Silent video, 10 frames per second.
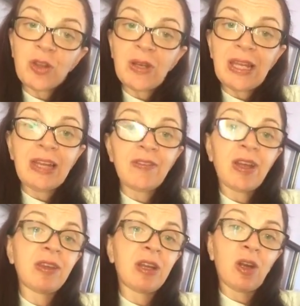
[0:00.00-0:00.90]
you leave
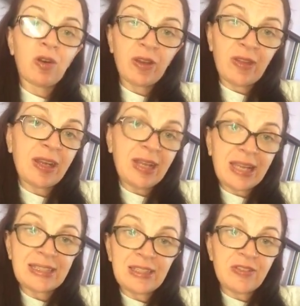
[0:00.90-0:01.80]
it, the longer that
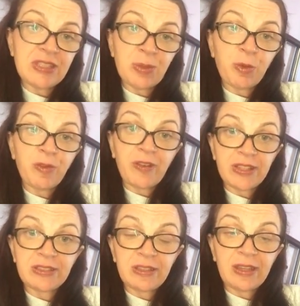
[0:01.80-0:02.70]
negativity will
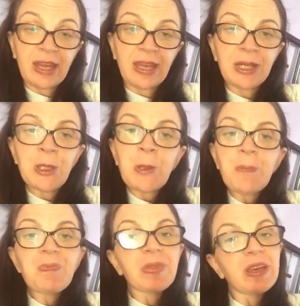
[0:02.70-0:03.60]
fester there.
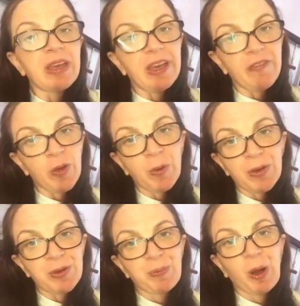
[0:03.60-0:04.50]
If you want
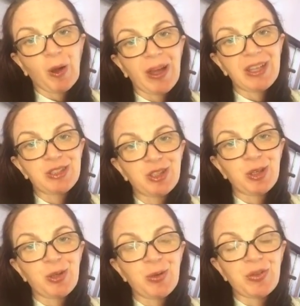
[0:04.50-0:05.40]
to apply it
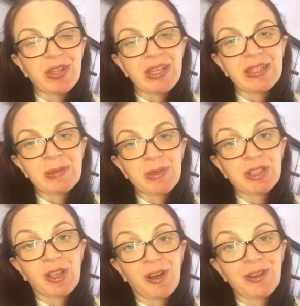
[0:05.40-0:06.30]
to some of the
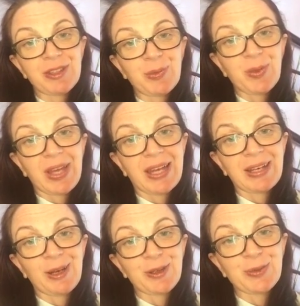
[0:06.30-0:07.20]
tasks that we had
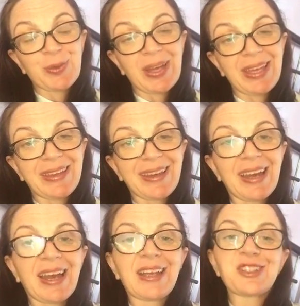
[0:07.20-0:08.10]
last week,
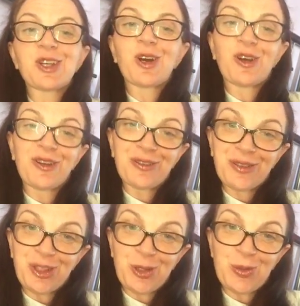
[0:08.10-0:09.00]
and I'll
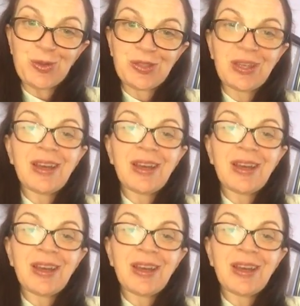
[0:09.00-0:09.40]
use